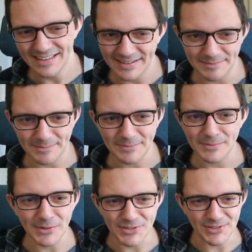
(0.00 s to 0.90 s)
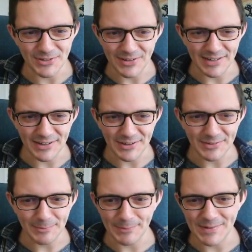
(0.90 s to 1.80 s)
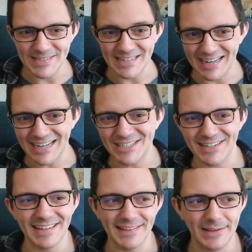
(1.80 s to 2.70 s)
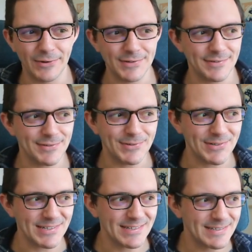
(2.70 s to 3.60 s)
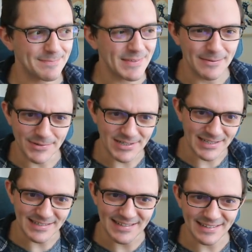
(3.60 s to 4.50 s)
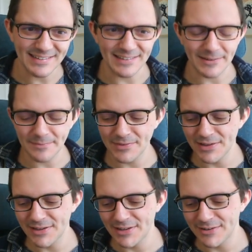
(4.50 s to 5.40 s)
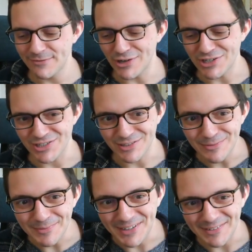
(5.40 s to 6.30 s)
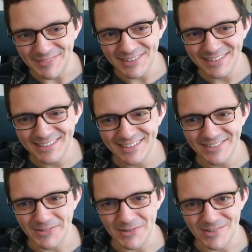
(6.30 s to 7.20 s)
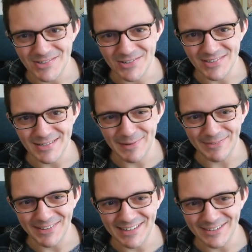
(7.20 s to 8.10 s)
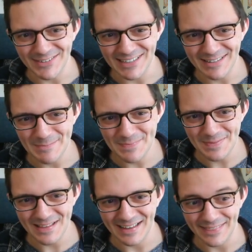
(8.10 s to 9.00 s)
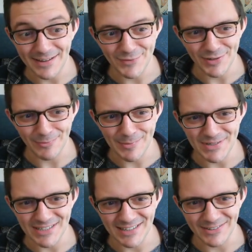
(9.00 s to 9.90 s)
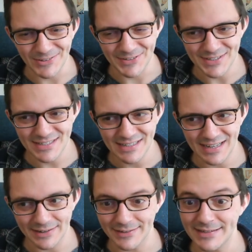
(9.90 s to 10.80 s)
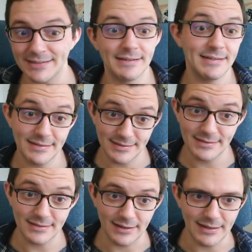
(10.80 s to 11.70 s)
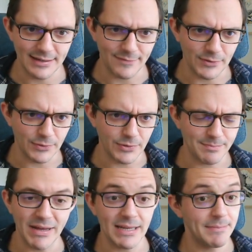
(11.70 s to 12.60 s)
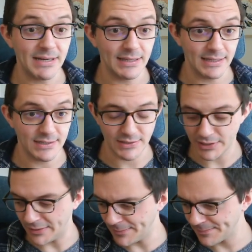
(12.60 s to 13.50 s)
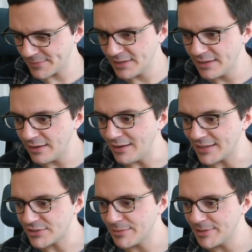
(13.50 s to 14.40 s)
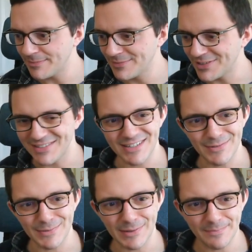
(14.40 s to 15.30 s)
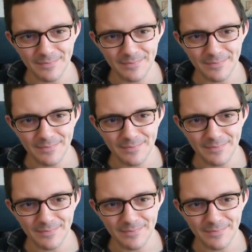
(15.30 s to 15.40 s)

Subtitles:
I'm not sure I know what's actually in the Oxford courses, which leads to friction when I'm talking to students about what they're doing. And they've done one particular course, and I did a slightly different course many, many years ago. Hi, Les Jomer. Good to see you as well.